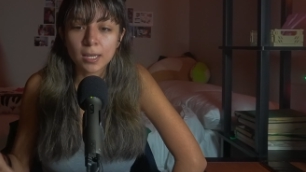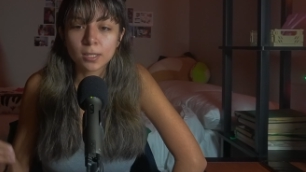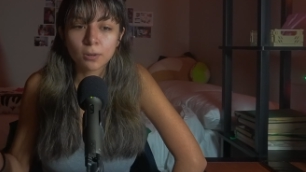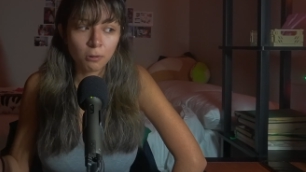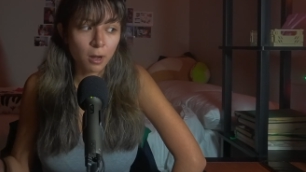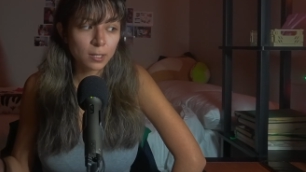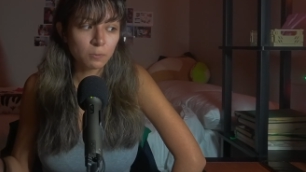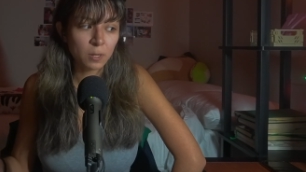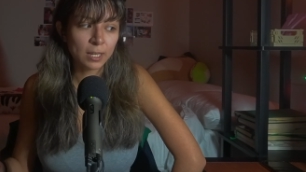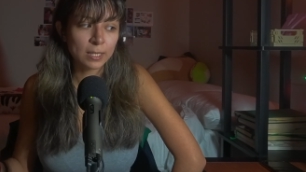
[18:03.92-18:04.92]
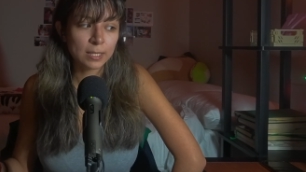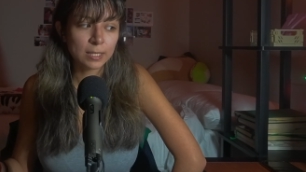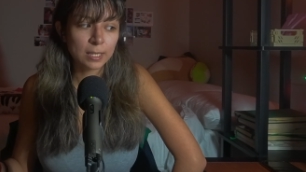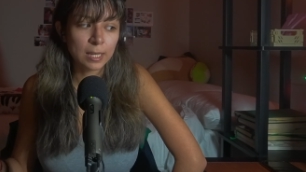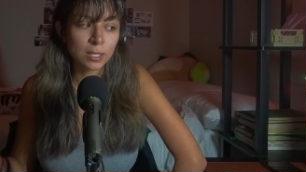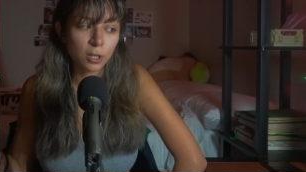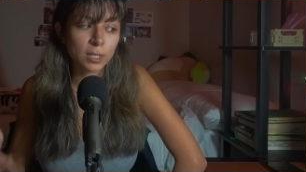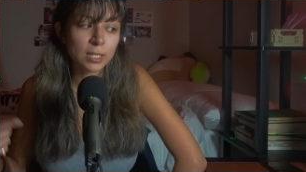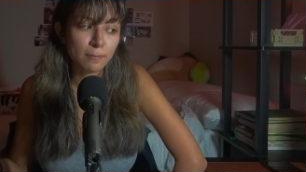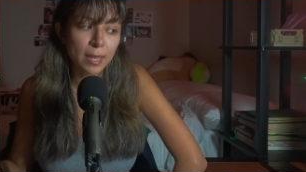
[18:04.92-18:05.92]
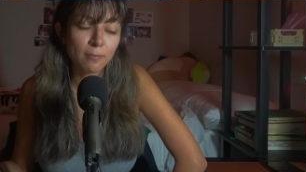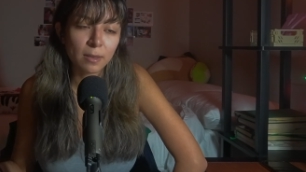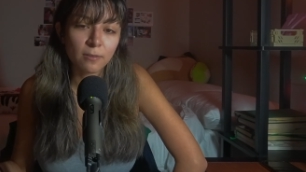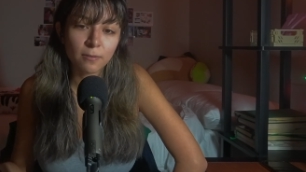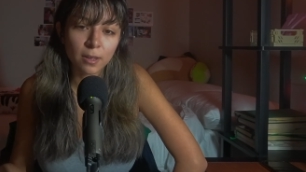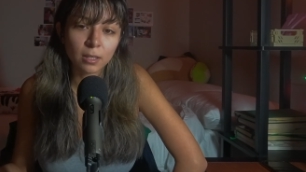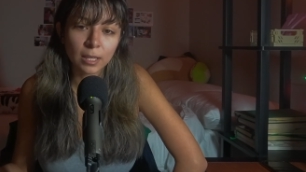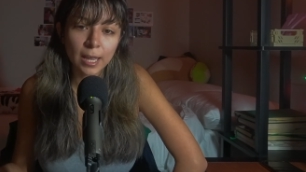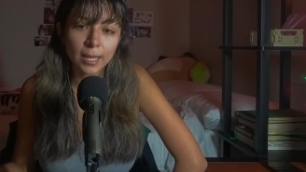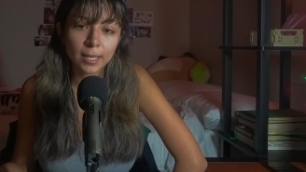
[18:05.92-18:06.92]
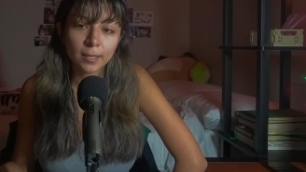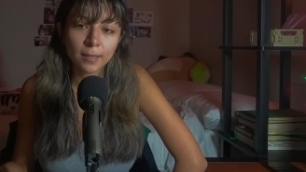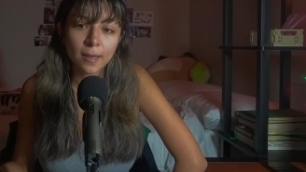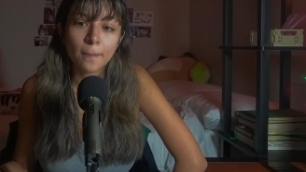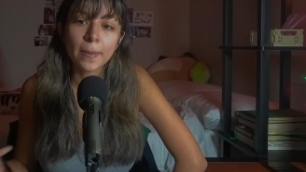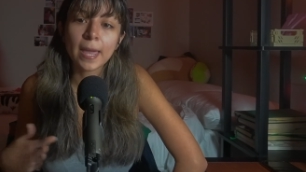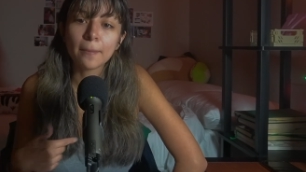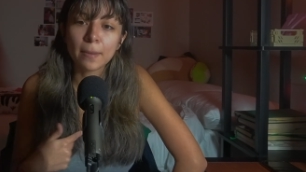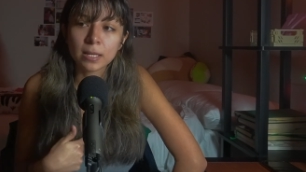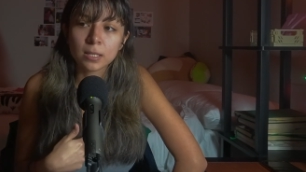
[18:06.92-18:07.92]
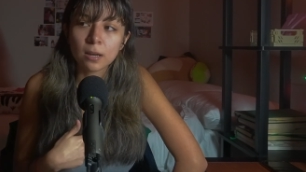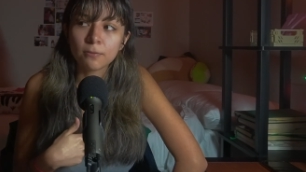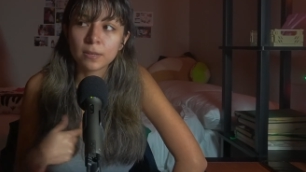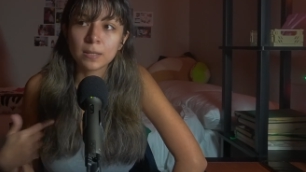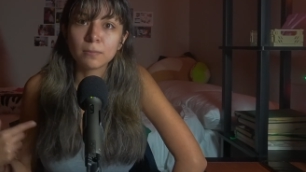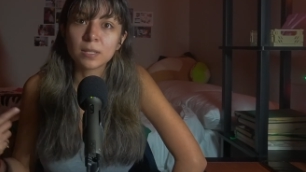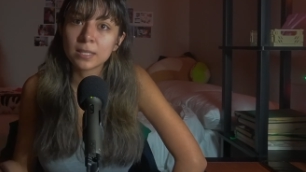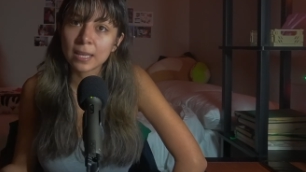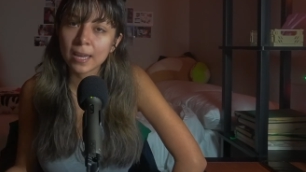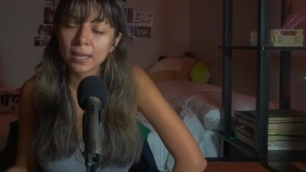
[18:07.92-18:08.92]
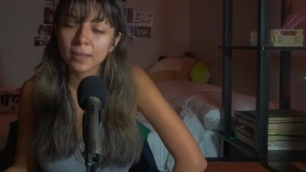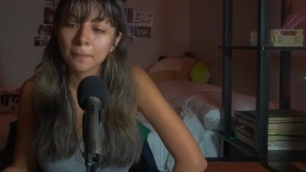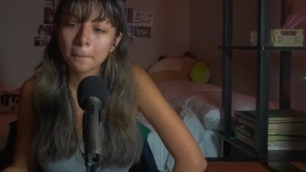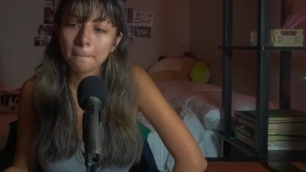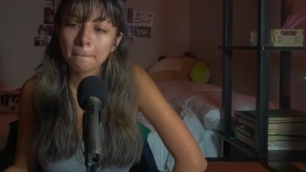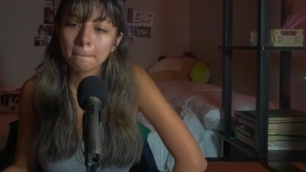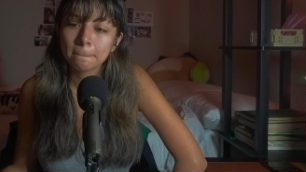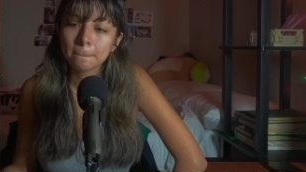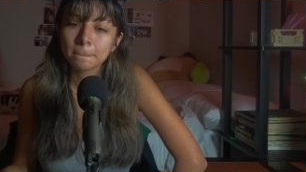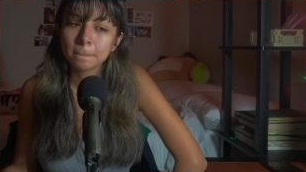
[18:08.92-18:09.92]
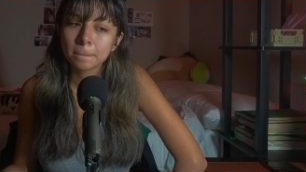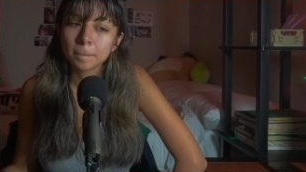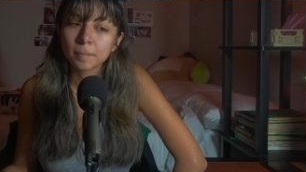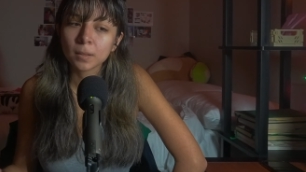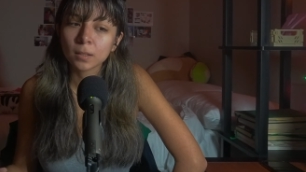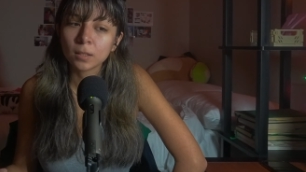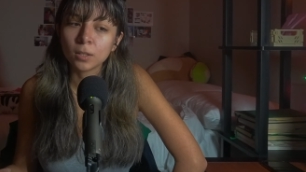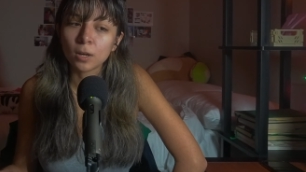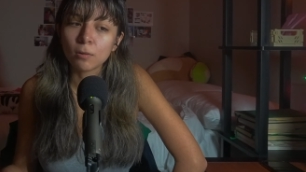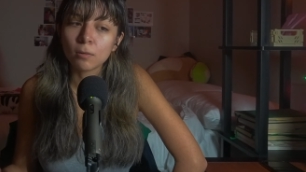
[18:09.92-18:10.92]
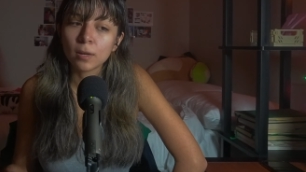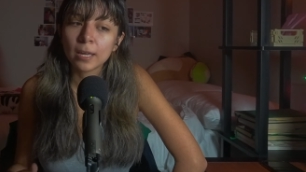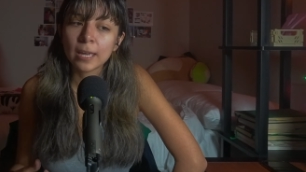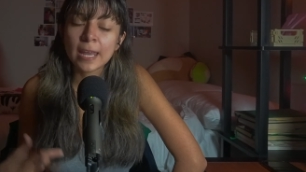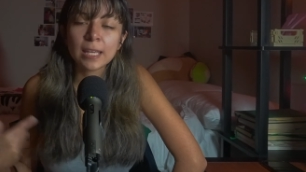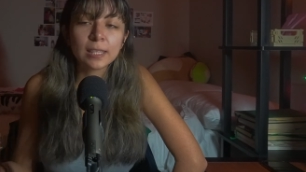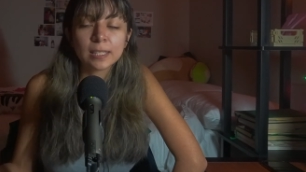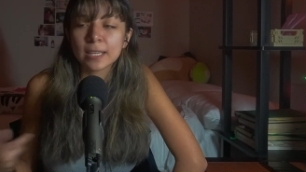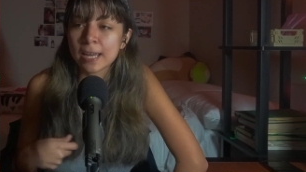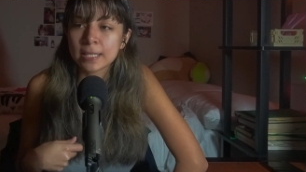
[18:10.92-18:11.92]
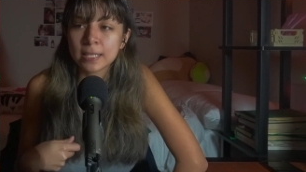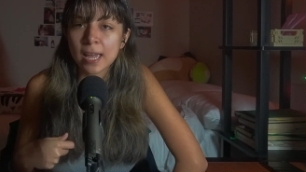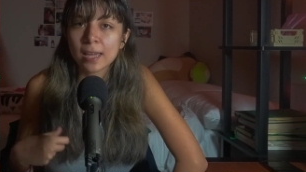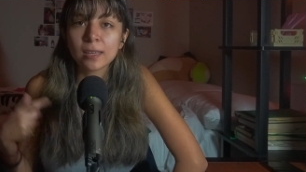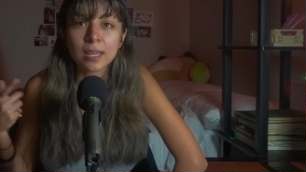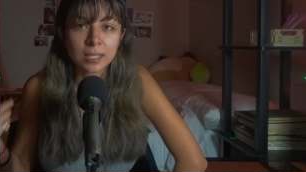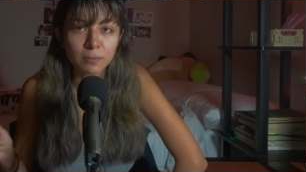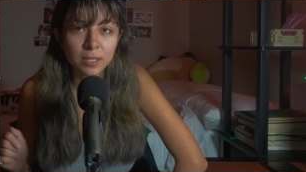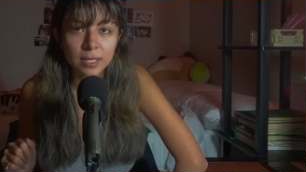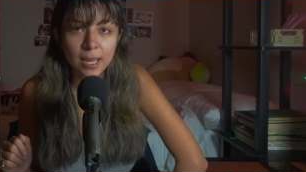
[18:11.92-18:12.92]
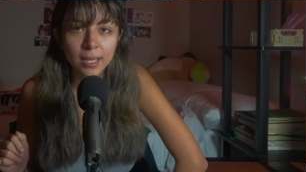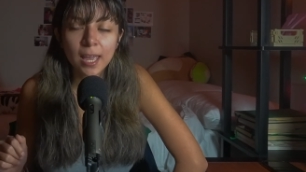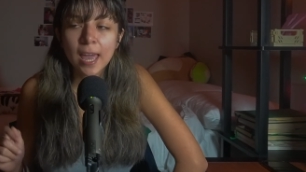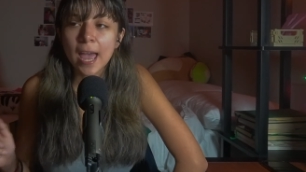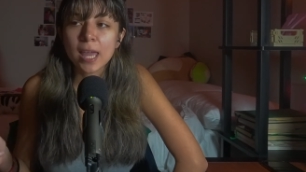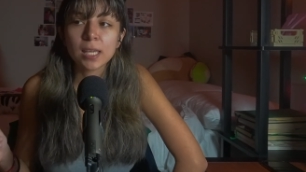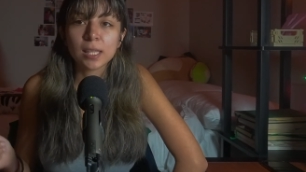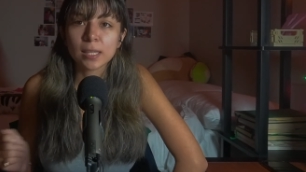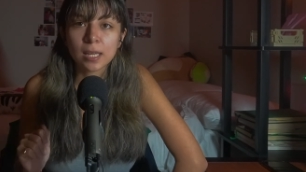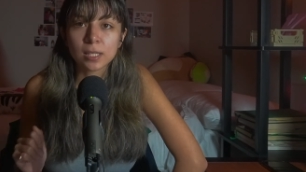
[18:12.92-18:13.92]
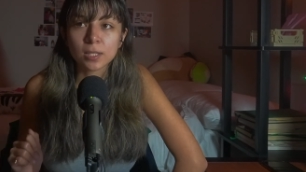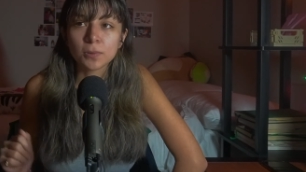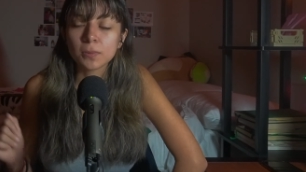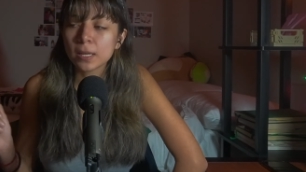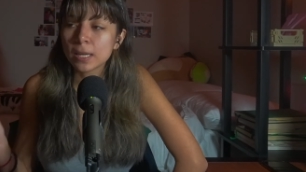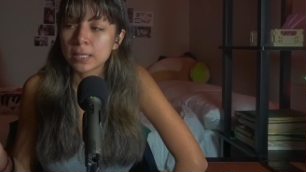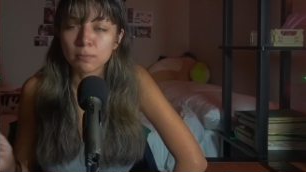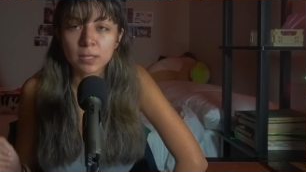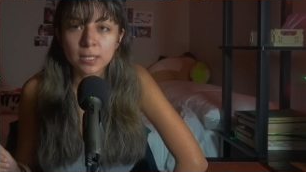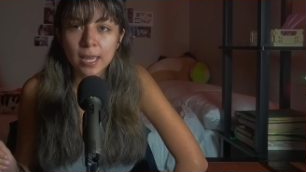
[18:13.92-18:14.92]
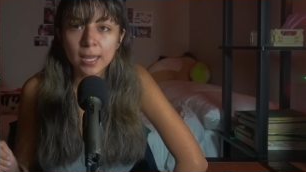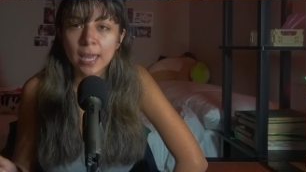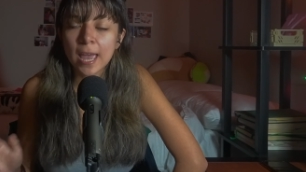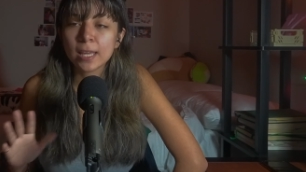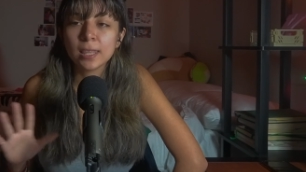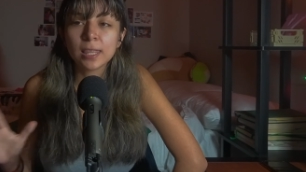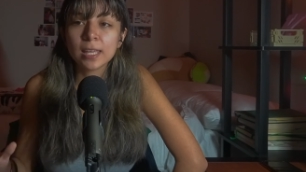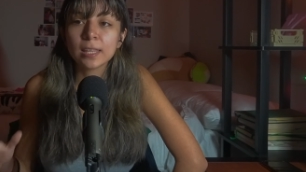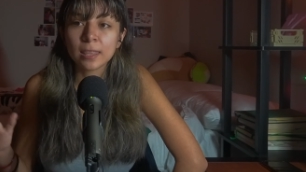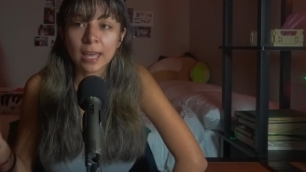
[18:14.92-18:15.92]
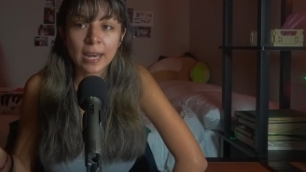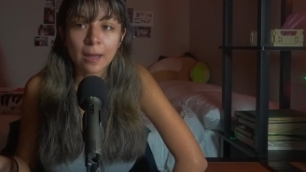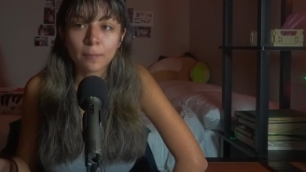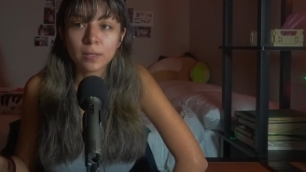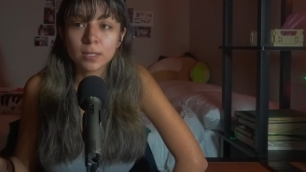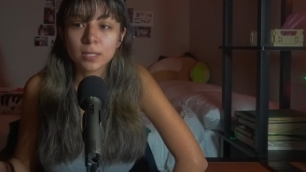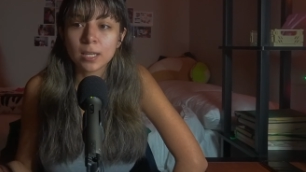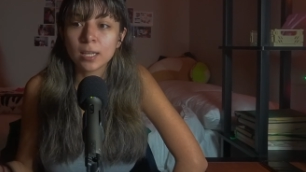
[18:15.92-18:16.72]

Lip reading: to cross because it starts to make me feel like being myself is a mistake. You know, anything that I say is a mistake. Anything that I do is a mistake. Anything that happens